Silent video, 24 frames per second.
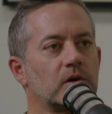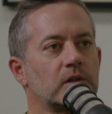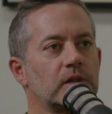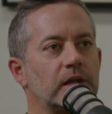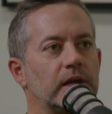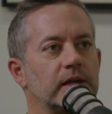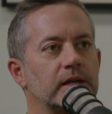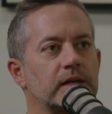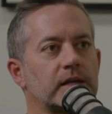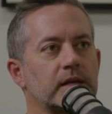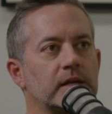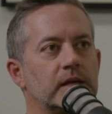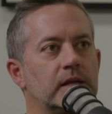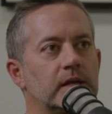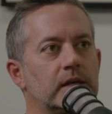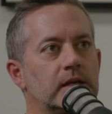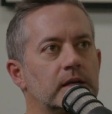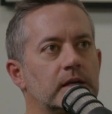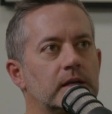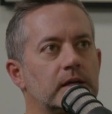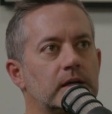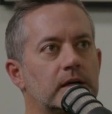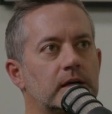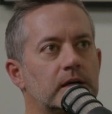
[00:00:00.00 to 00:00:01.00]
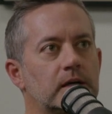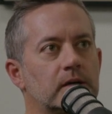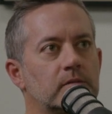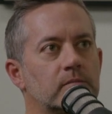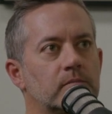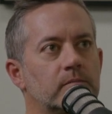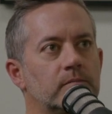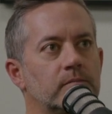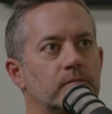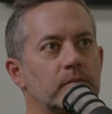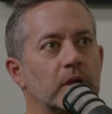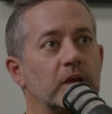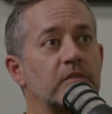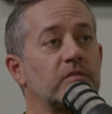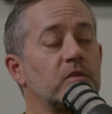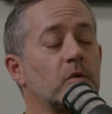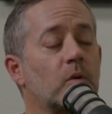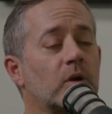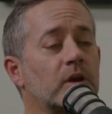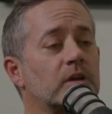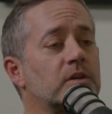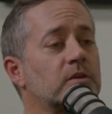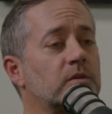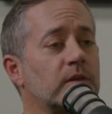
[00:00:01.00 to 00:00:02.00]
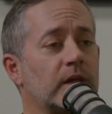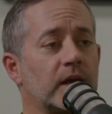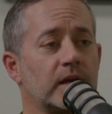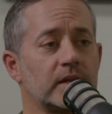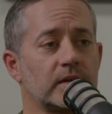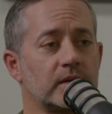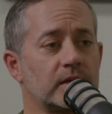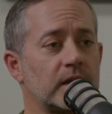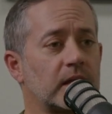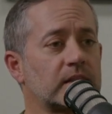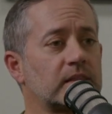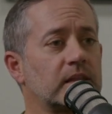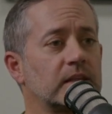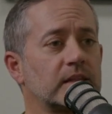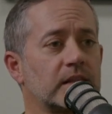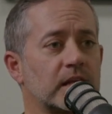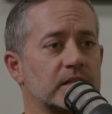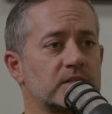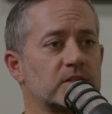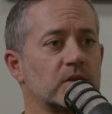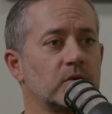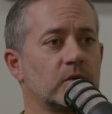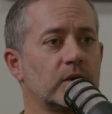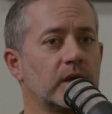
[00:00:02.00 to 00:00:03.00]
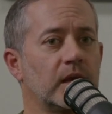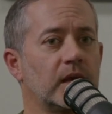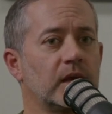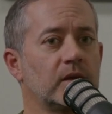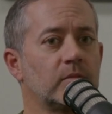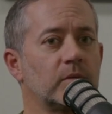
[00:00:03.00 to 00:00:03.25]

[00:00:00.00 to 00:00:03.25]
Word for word: Like, um, if you want to do that, I think that's okay.